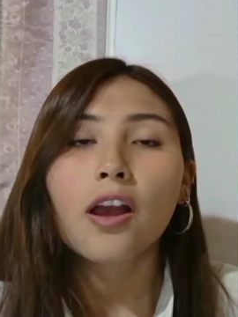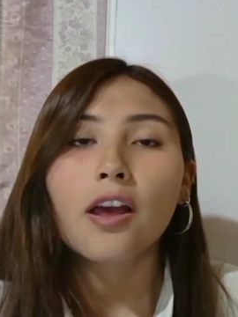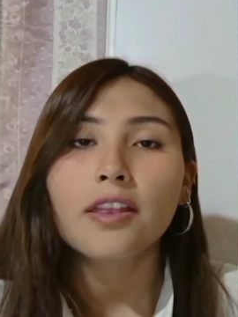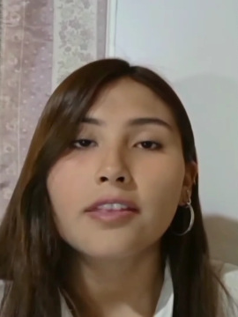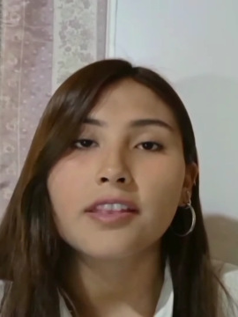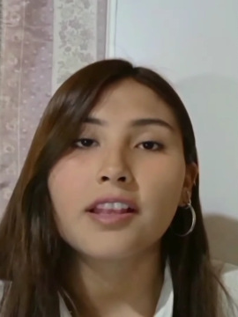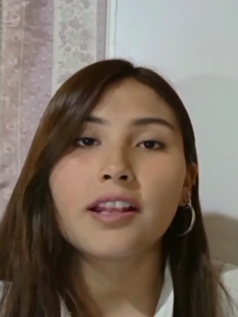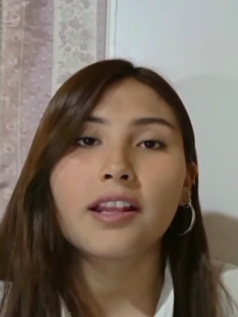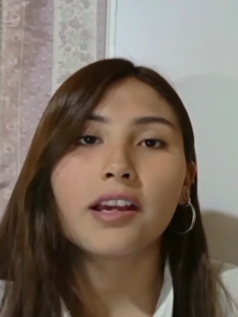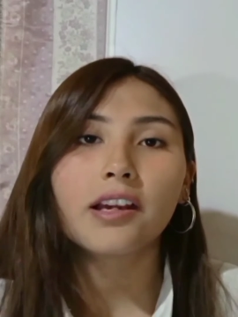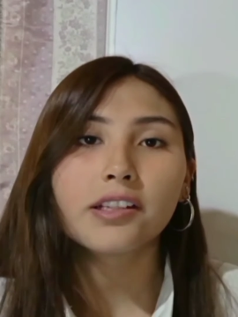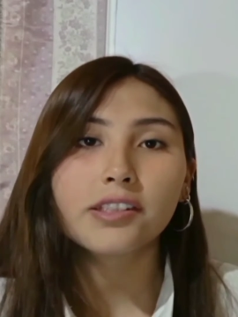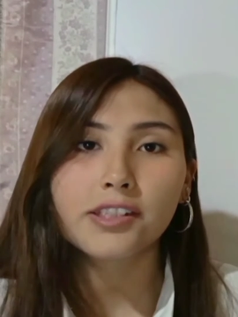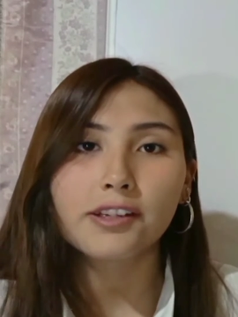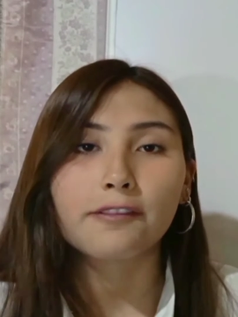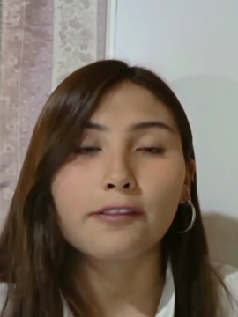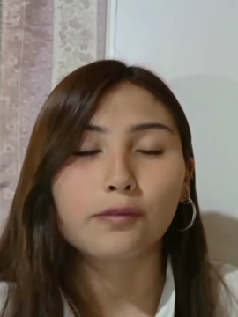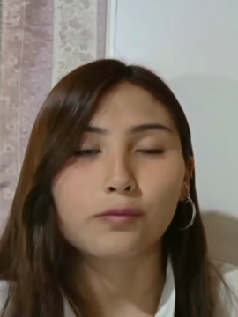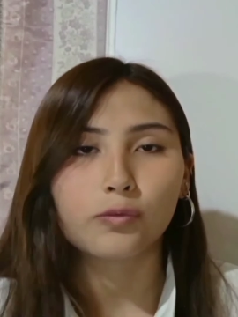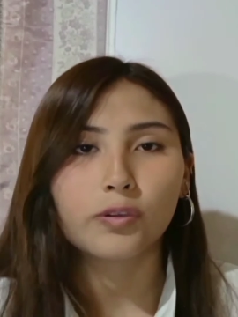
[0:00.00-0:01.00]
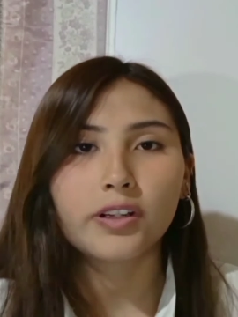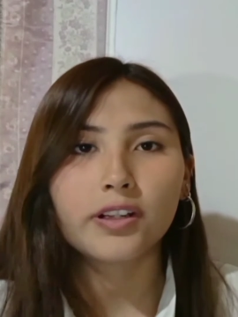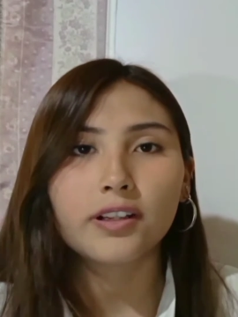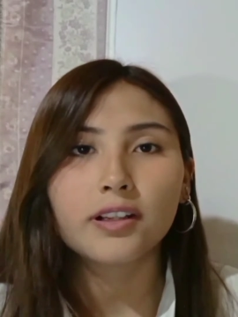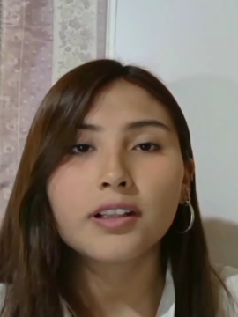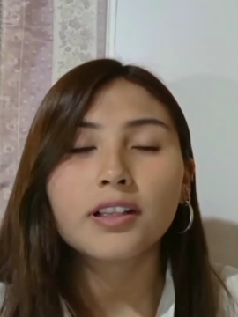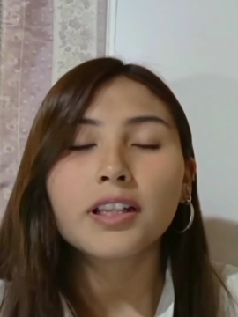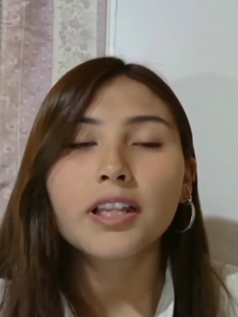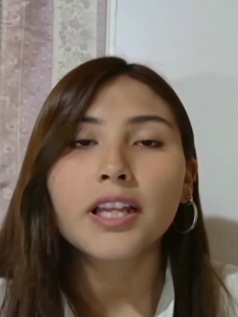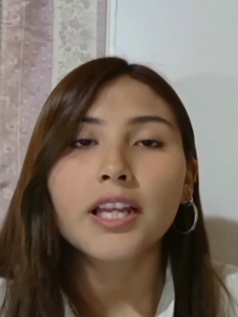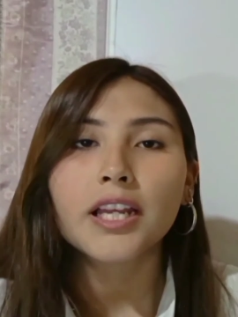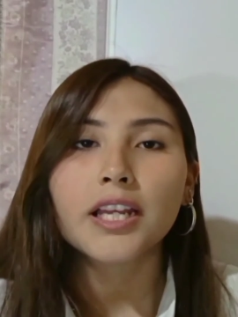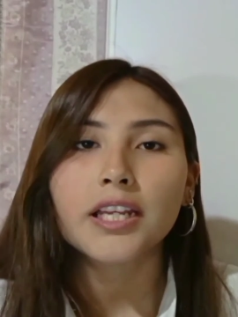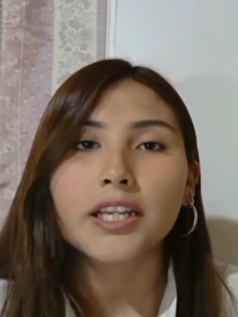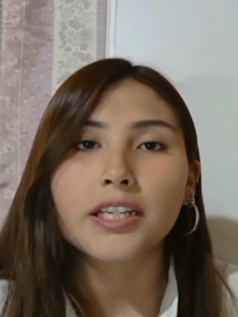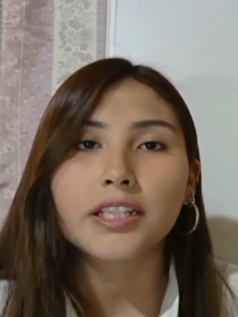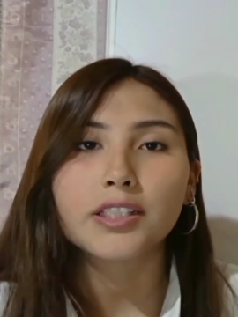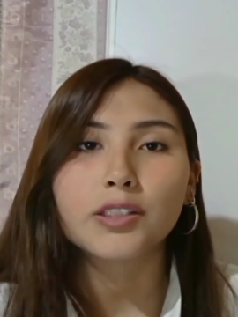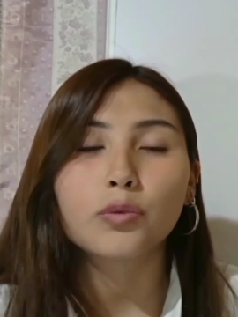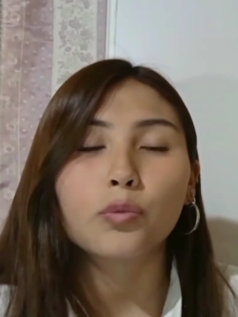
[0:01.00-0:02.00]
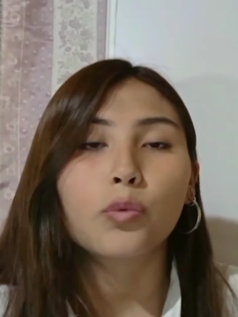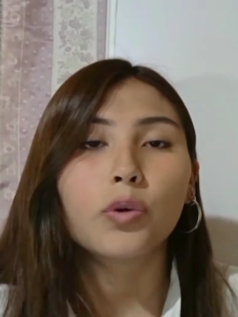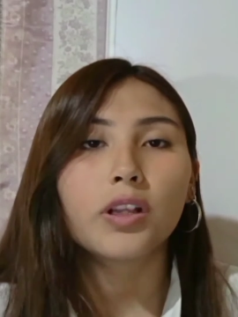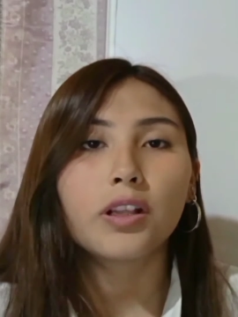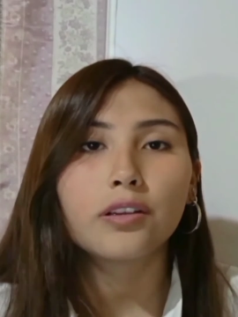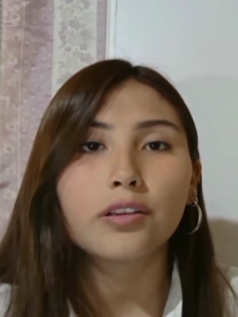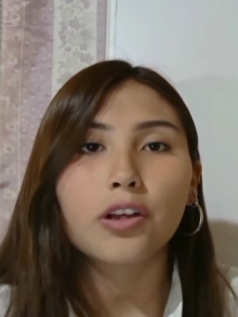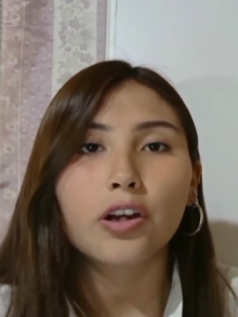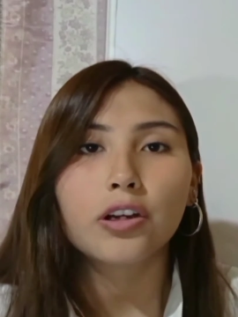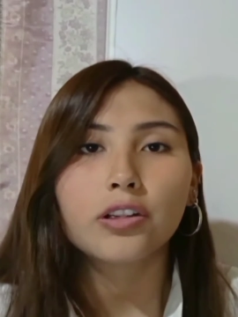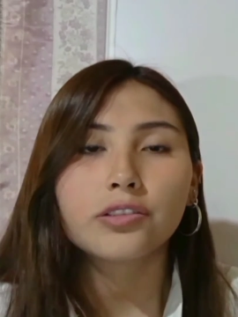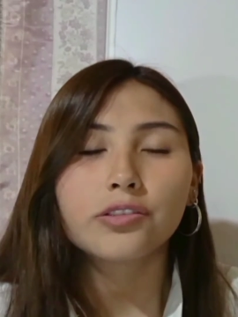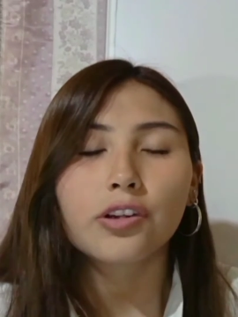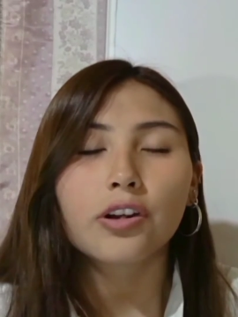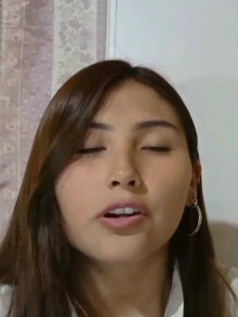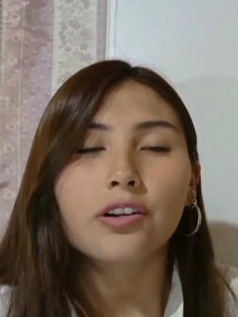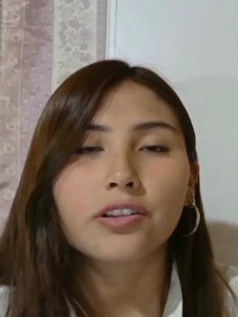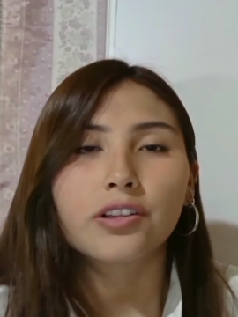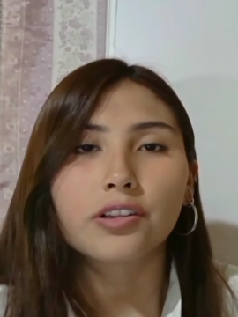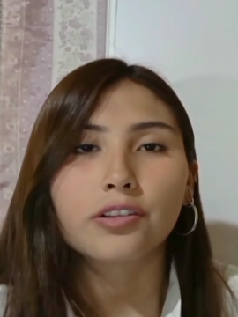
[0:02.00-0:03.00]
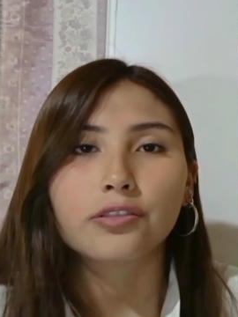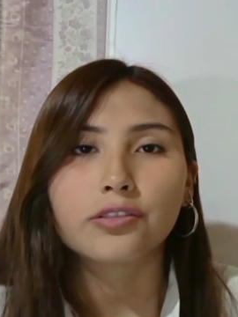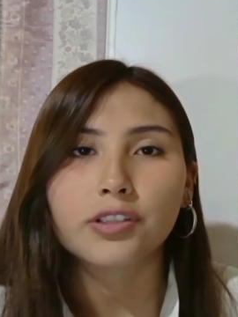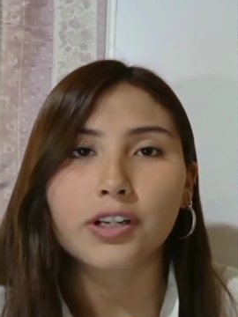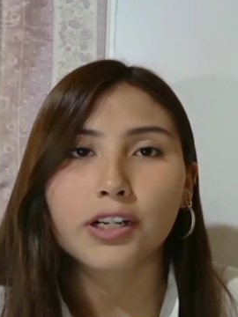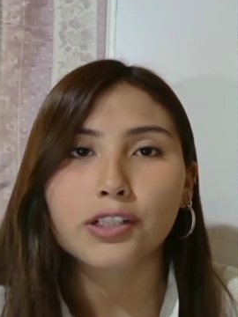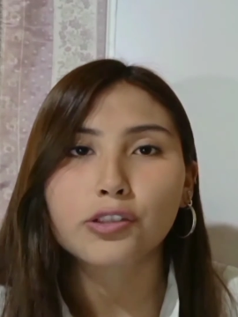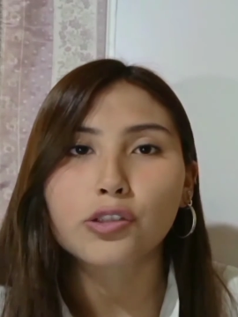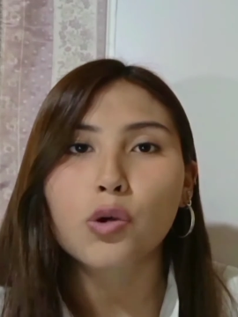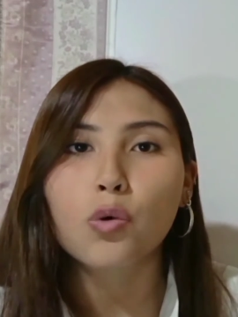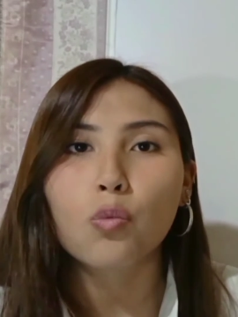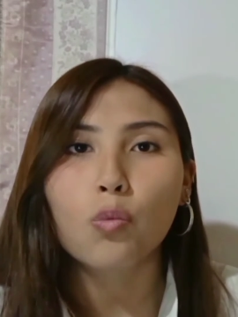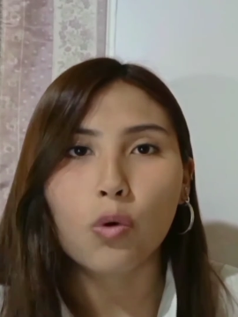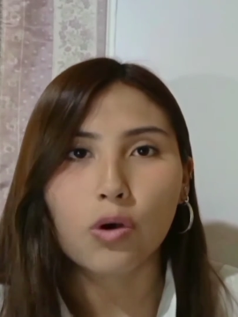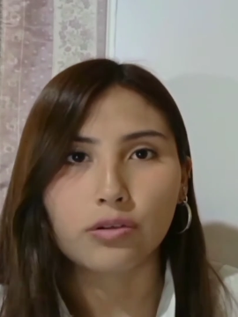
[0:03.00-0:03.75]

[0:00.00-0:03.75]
The negative of will is will not or the contraction won't.